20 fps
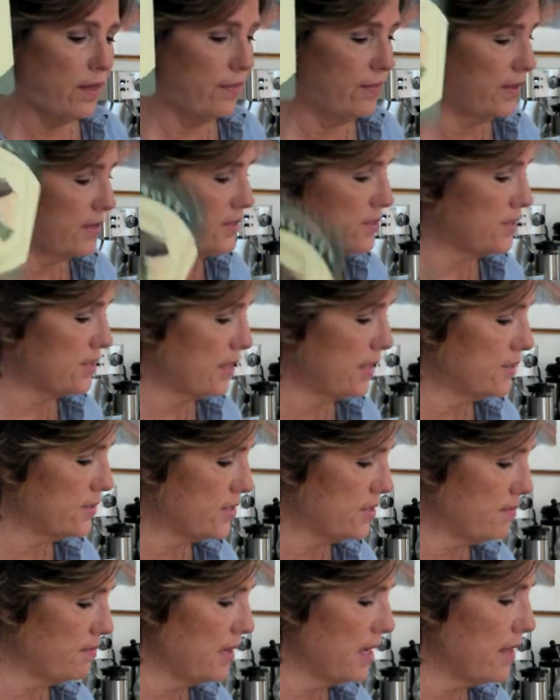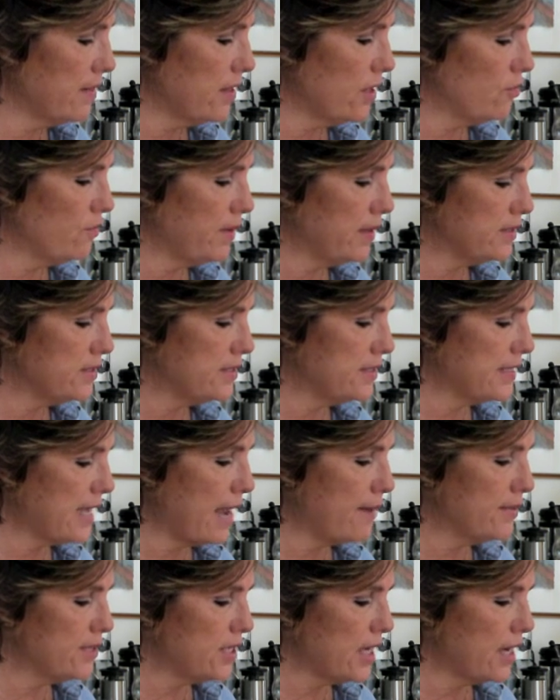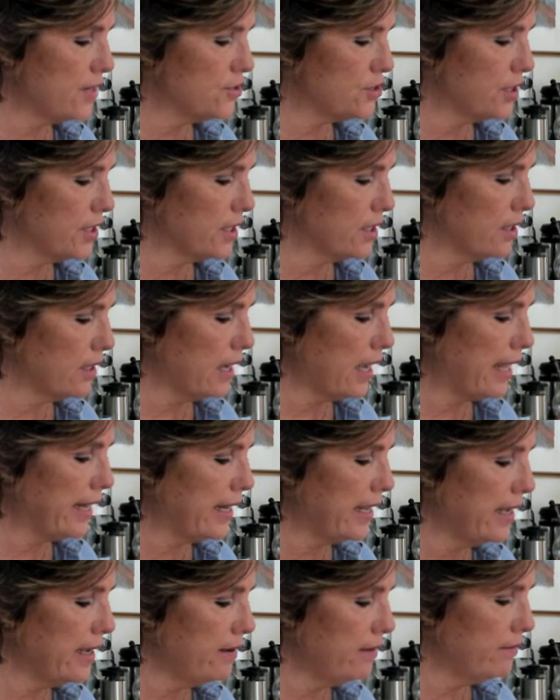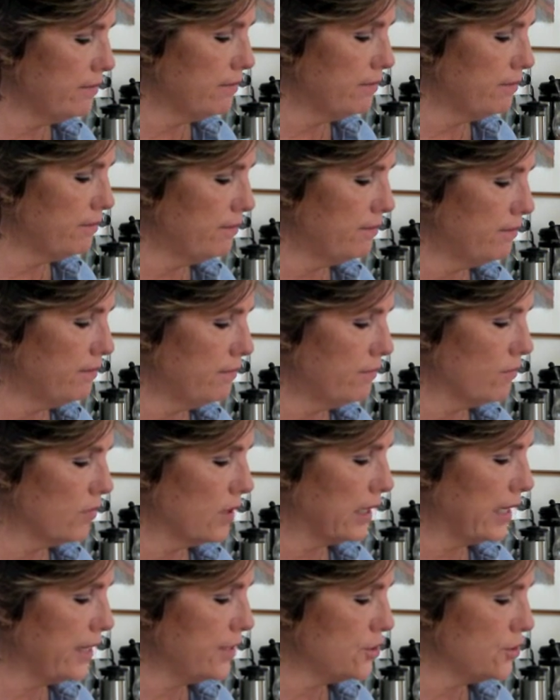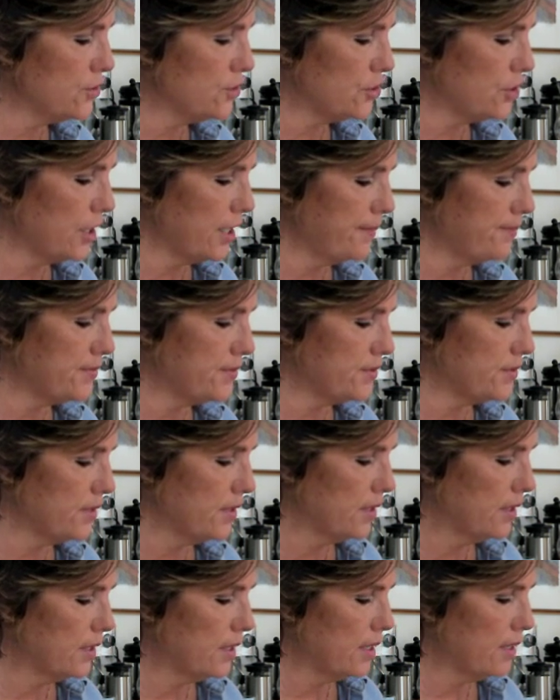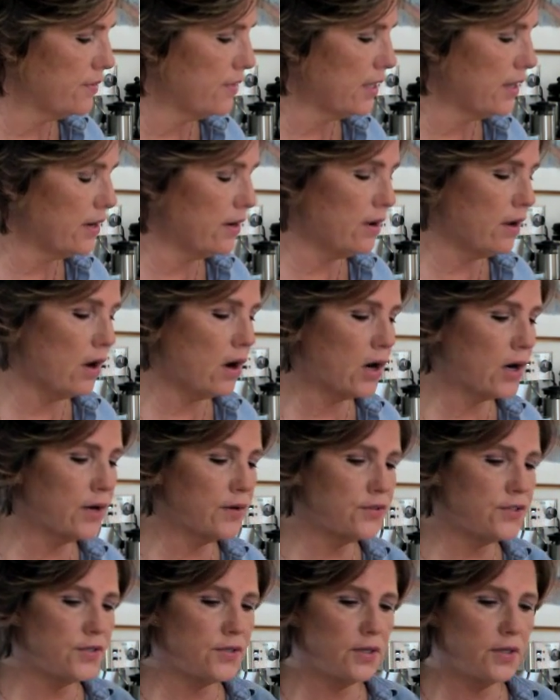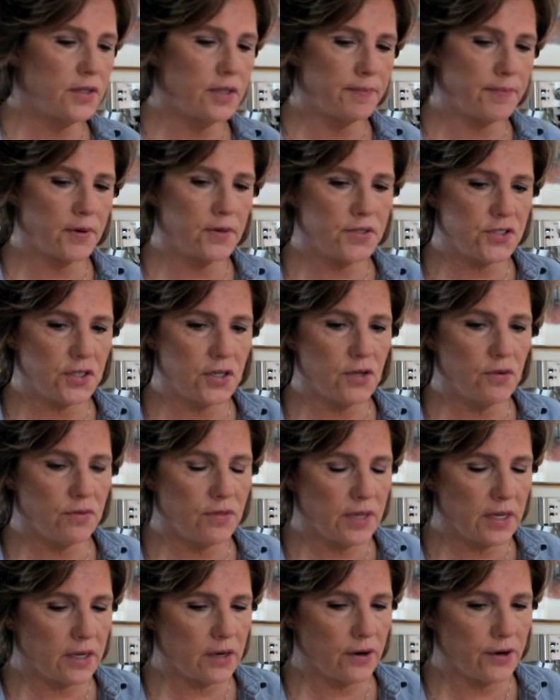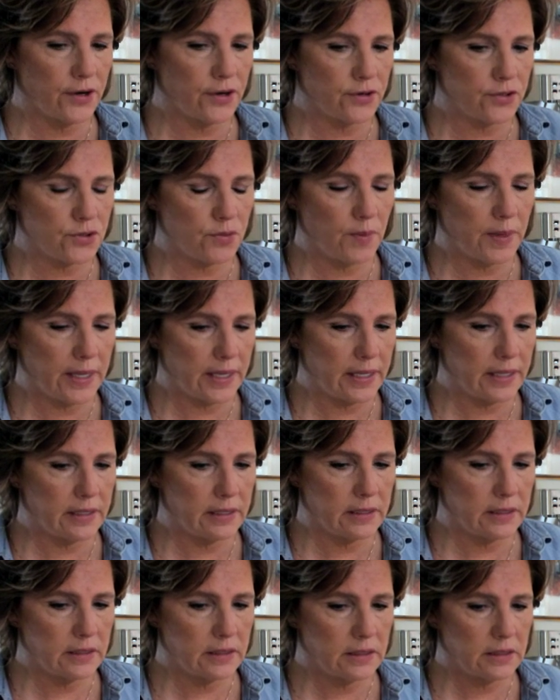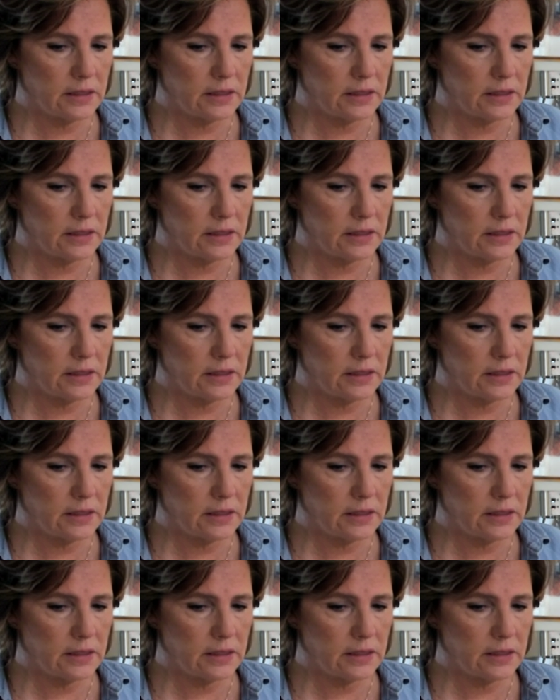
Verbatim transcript: this says to me that you've been sabotaging any relationships that aren't the person you think are your twin,